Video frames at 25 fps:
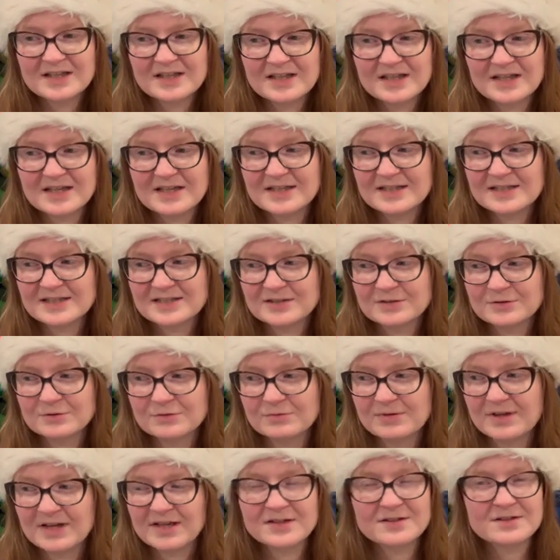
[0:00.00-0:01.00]
his
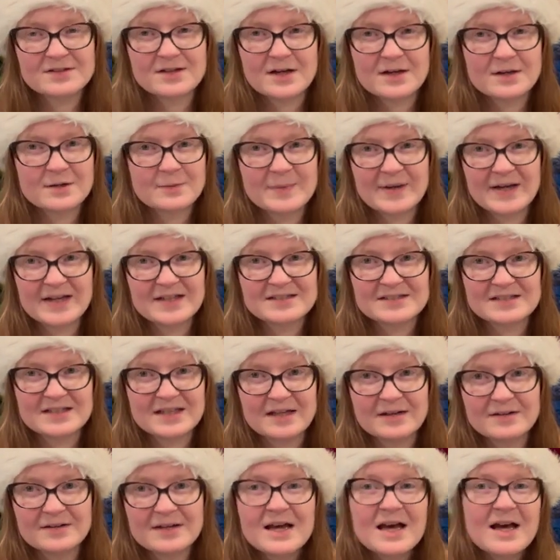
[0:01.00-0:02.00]
granddaughter back to
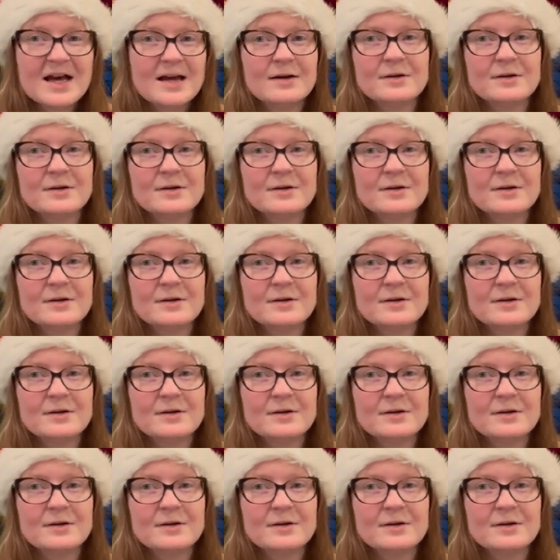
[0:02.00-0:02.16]
health.